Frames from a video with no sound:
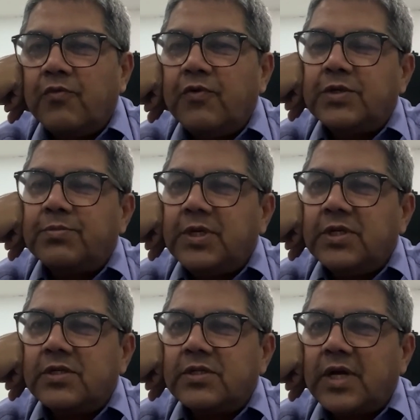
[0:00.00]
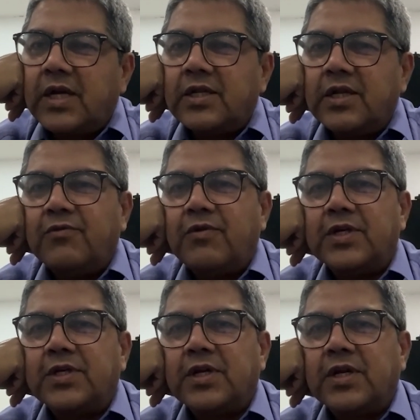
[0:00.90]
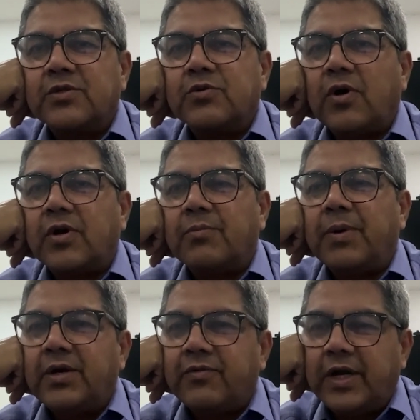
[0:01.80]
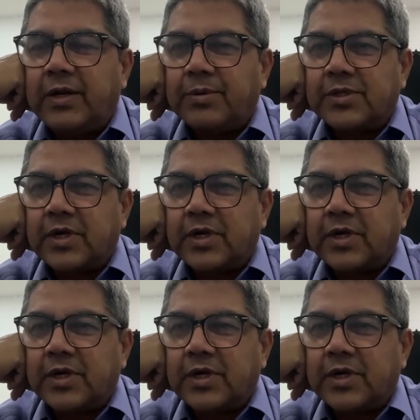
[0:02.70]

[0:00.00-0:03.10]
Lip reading: which means that the inflation has gone up by 20%.